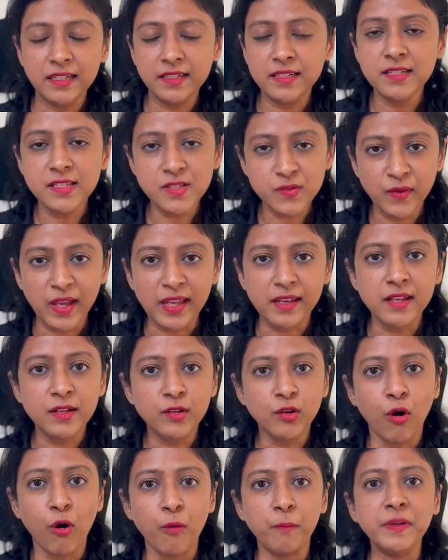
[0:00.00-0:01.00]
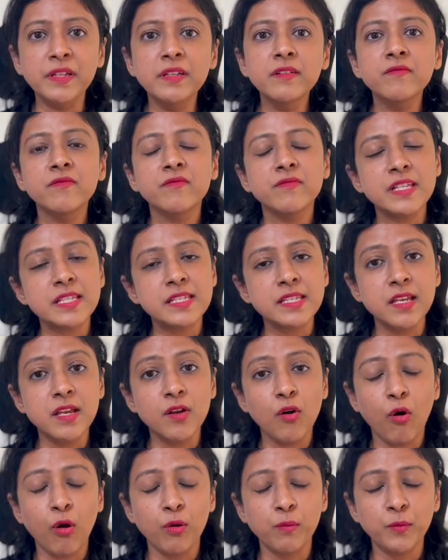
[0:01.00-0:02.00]
It is very common. We
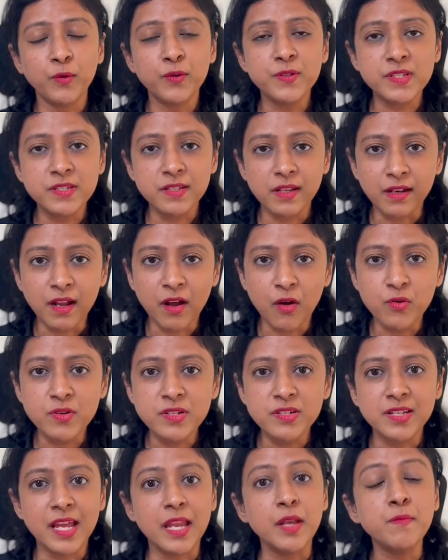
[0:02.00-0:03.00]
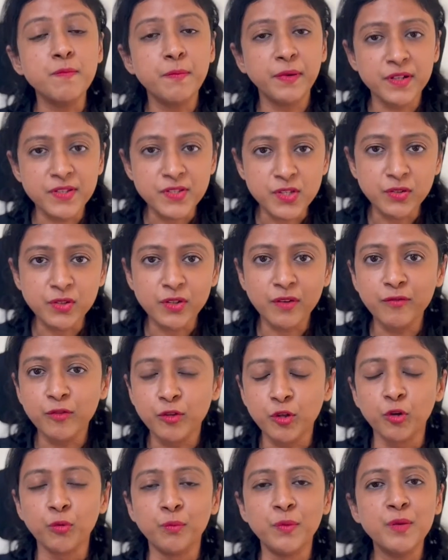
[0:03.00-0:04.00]
see almost around 10%
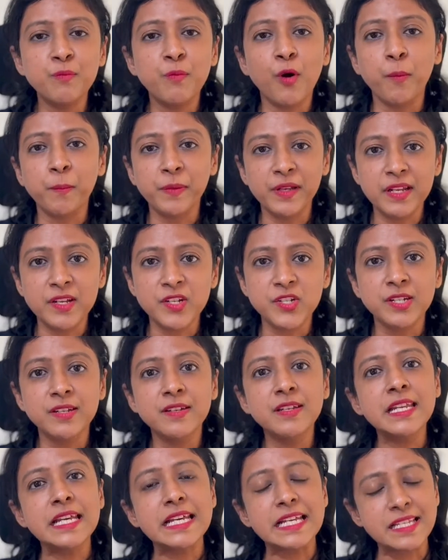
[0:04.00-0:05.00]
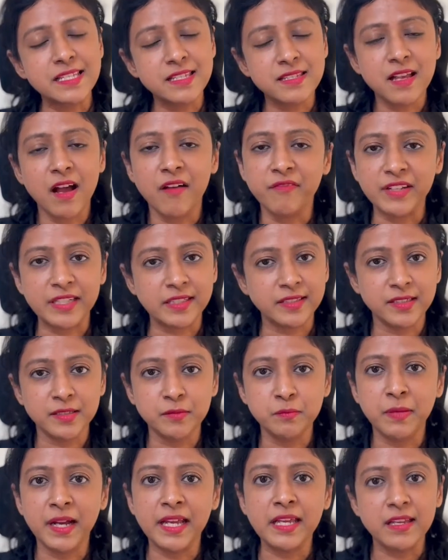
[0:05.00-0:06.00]
of global population is
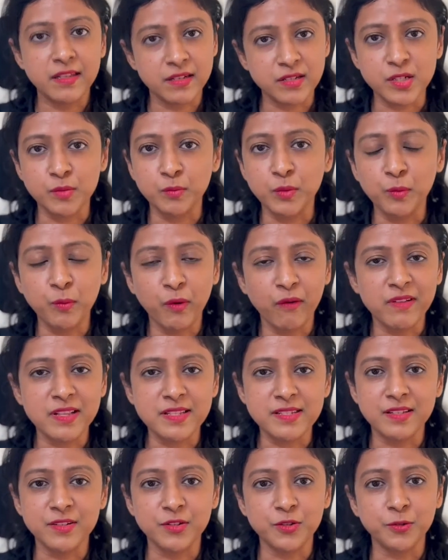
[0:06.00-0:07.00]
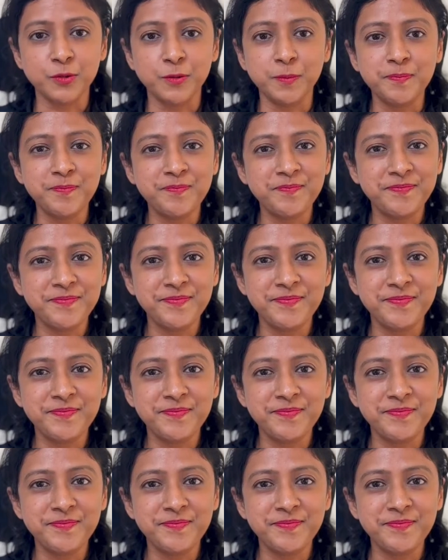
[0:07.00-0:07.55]
affected by irritable bowel syndrome.